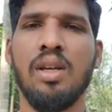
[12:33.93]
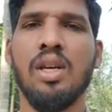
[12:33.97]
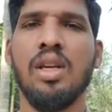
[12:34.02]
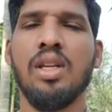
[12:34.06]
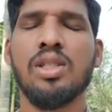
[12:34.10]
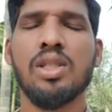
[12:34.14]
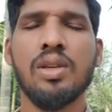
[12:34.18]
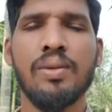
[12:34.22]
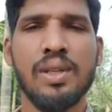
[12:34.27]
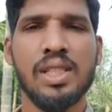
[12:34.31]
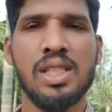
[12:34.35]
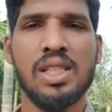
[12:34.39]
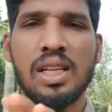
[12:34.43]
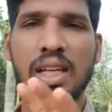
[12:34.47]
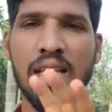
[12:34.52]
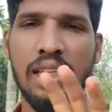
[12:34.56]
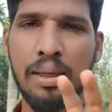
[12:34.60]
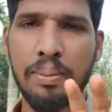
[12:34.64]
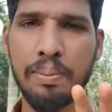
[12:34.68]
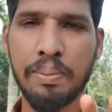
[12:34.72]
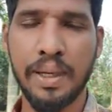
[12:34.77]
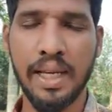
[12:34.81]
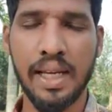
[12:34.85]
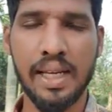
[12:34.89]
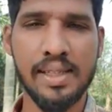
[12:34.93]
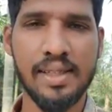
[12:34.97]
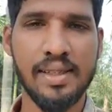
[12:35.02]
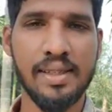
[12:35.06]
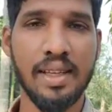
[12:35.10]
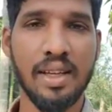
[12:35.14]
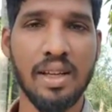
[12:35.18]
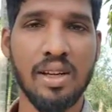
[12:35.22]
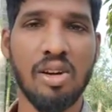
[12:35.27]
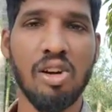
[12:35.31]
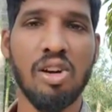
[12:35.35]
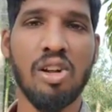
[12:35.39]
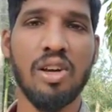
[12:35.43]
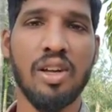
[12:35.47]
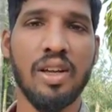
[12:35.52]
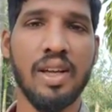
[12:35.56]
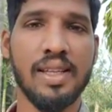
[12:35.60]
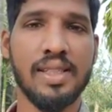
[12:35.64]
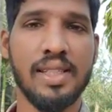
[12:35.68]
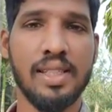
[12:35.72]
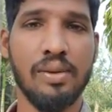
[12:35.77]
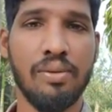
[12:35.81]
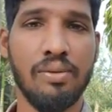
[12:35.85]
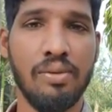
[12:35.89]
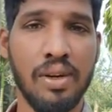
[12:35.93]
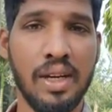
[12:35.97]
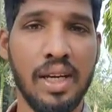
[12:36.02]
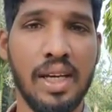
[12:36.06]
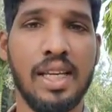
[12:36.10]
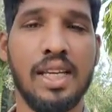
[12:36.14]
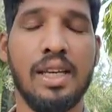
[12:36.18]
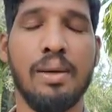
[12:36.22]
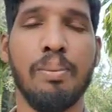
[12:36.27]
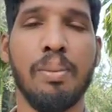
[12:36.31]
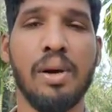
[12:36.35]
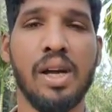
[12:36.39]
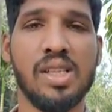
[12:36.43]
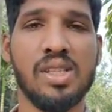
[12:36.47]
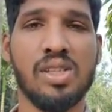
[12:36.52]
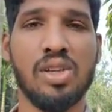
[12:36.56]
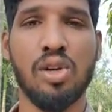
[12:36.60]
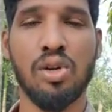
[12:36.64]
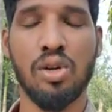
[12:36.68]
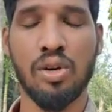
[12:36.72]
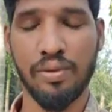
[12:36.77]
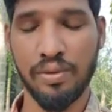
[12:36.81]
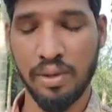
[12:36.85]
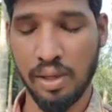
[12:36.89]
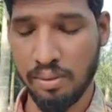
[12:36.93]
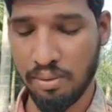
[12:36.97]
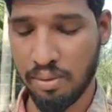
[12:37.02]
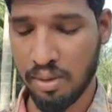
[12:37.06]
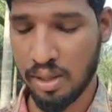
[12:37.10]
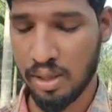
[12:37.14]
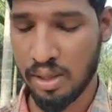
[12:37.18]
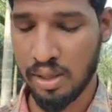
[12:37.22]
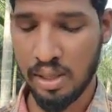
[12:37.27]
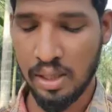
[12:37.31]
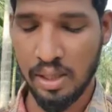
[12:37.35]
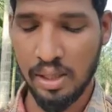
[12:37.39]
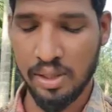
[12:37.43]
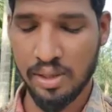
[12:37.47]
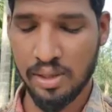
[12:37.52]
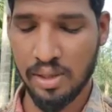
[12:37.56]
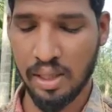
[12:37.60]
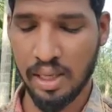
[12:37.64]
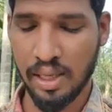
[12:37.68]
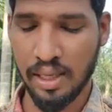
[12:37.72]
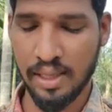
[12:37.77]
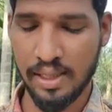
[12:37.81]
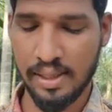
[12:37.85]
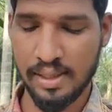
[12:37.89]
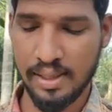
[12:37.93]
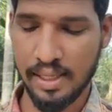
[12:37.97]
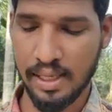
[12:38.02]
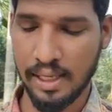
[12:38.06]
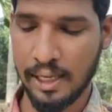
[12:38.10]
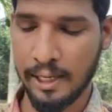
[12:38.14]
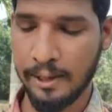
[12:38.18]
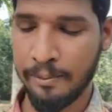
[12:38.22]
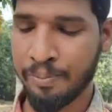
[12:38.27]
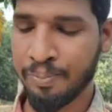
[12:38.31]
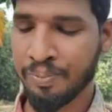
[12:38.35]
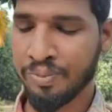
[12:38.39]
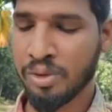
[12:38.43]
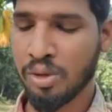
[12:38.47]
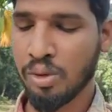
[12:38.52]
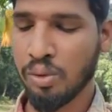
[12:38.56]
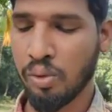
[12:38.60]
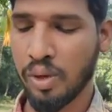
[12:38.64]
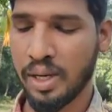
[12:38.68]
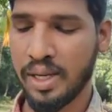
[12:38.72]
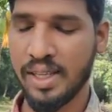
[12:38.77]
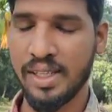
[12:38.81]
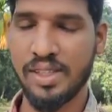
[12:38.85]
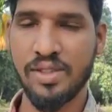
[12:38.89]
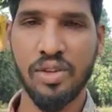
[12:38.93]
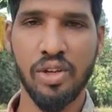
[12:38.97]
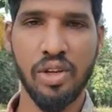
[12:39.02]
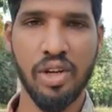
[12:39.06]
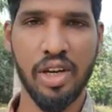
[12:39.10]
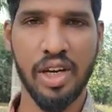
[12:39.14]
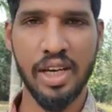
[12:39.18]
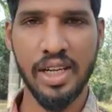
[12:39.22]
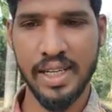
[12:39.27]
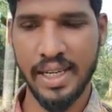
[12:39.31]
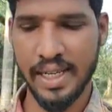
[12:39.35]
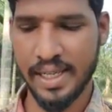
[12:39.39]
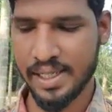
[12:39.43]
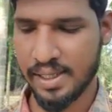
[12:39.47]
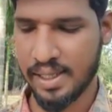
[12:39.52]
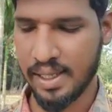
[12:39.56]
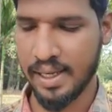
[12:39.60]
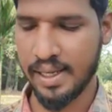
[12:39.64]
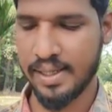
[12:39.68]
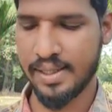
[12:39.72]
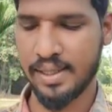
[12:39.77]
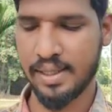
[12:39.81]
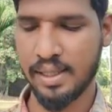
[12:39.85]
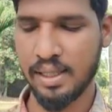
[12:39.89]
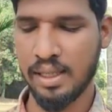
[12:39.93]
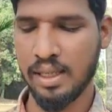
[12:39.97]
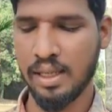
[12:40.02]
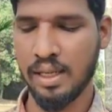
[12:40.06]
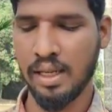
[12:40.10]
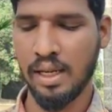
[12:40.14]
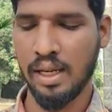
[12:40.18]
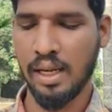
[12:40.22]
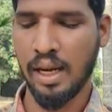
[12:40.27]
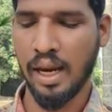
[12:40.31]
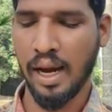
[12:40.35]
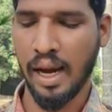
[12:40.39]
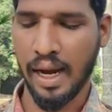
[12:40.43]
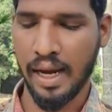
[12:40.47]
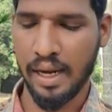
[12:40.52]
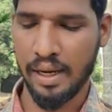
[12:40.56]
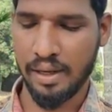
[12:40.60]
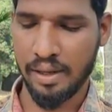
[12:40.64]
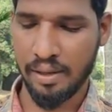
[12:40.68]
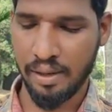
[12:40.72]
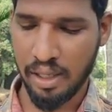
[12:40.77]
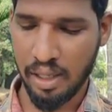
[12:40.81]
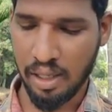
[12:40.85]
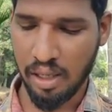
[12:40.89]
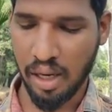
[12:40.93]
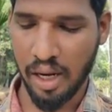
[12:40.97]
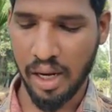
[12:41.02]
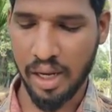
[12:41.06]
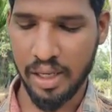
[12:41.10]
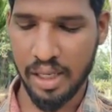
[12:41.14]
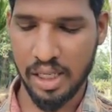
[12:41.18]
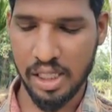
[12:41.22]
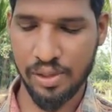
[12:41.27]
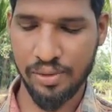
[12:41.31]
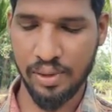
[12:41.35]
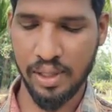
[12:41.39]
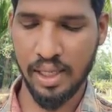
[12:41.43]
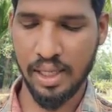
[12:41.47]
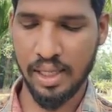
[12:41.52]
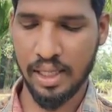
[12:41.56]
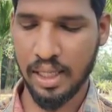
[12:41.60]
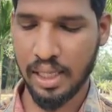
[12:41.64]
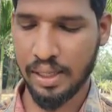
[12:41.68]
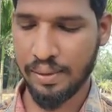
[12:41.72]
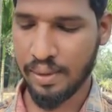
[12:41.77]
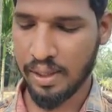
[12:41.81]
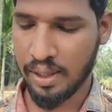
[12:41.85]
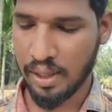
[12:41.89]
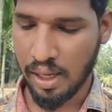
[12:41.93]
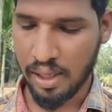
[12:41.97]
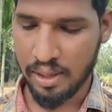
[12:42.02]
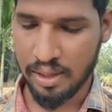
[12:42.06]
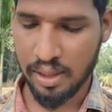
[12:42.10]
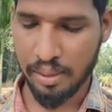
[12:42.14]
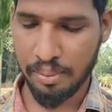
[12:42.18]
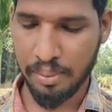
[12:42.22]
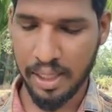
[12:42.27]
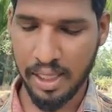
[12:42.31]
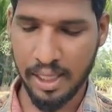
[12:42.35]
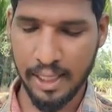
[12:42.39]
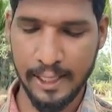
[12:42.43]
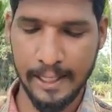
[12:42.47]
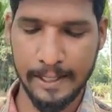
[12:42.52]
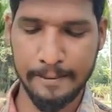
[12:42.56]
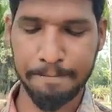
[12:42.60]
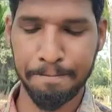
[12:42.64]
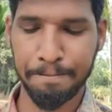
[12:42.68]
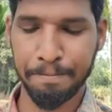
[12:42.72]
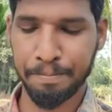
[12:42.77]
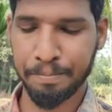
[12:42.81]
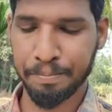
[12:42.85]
So which are the place they calling as a wheat basket of the world? So here they saying one is United States, and next one here they given North America,